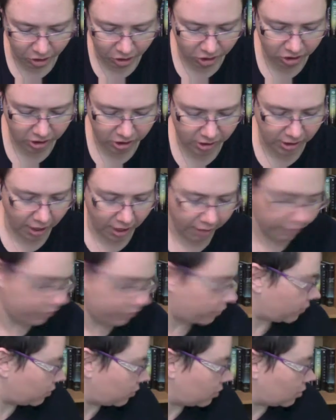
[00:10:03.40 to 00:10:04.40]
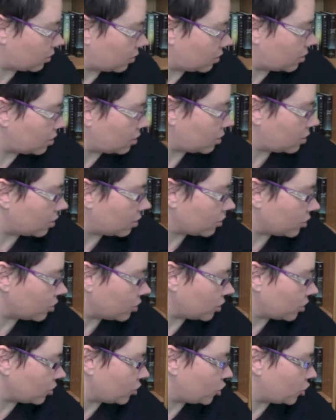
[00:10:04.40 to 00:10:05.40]
bookish stuff. It's,
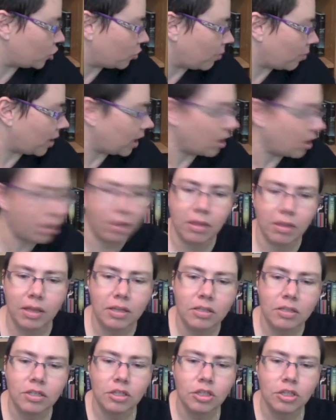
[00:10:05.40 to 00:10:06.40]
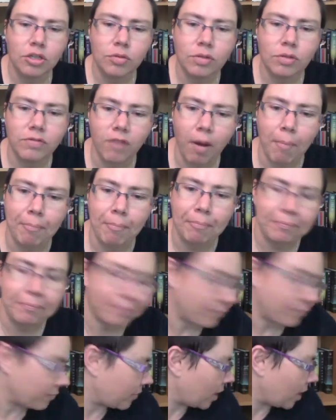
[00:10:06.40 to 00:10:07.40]
there's just too many good things to choose from.
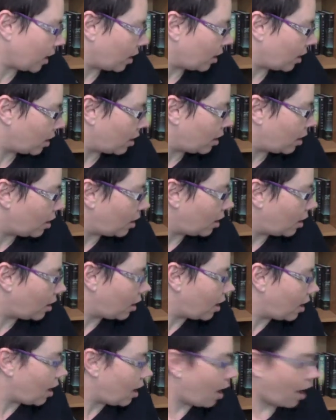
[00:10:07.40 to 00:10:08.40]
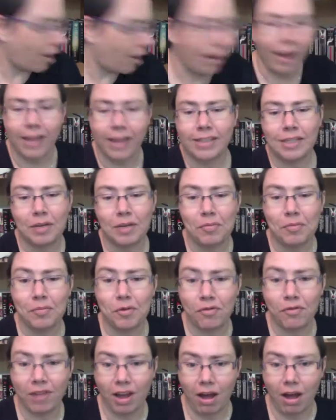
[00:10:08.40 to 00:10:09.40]
All right,
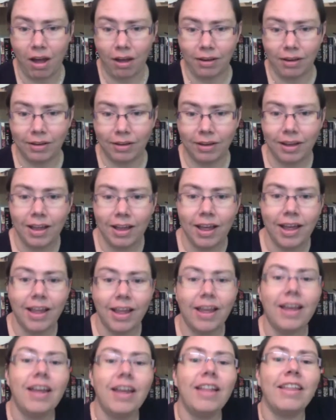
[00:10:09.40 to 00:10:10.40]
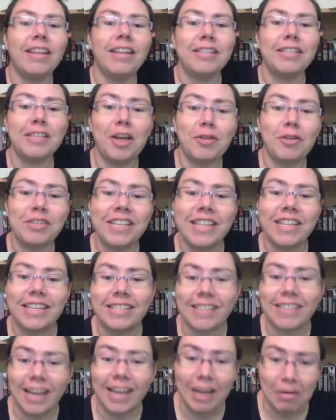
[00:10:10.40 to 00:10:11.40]
moving on. Let's go to
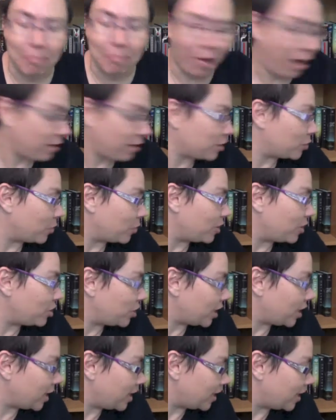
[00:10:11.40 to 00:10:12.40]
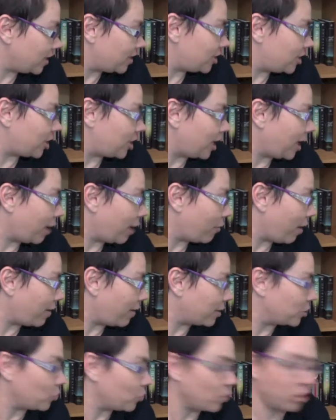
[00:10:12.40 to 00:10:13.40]
the second box, which is J.K.
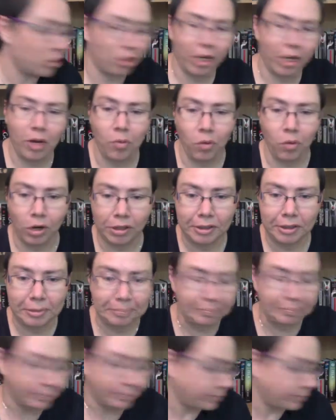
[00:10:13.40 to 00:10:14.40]
Rowling's Wizarding World.